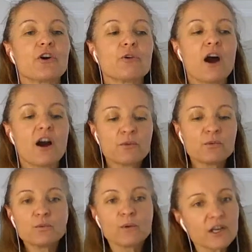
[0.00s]
I
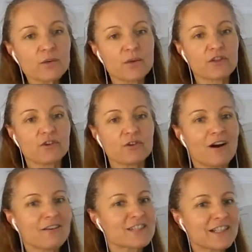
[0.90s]
will work with you.
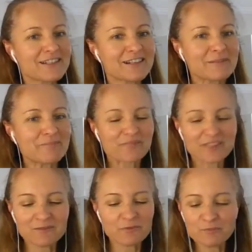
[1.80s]
I've done
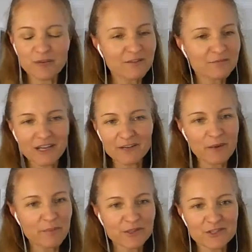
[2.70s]
part of my
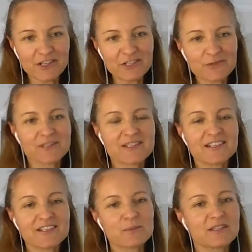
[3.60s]
postgraduate
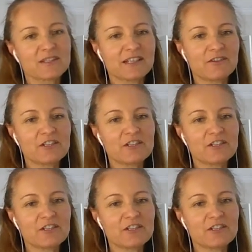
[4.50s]
studies was a year in